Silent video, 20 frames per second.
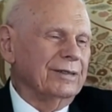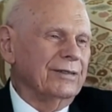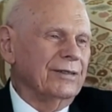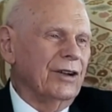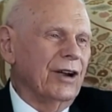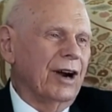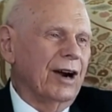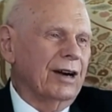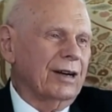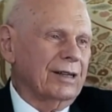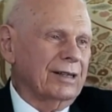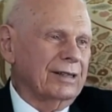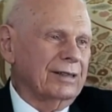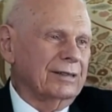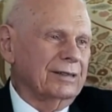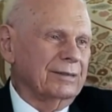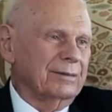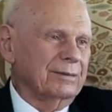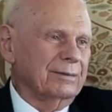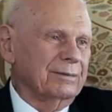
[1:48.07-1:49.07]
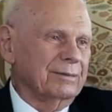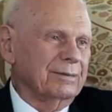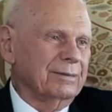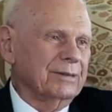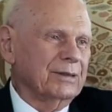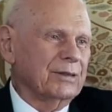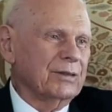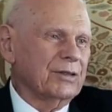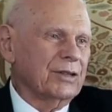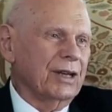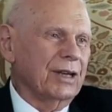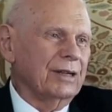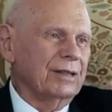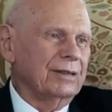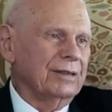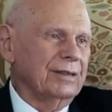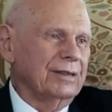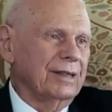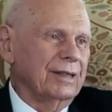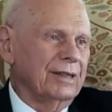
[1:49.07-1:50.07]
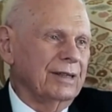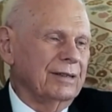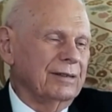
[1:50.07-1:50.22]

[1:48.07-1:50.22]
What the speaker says: dark-skinned,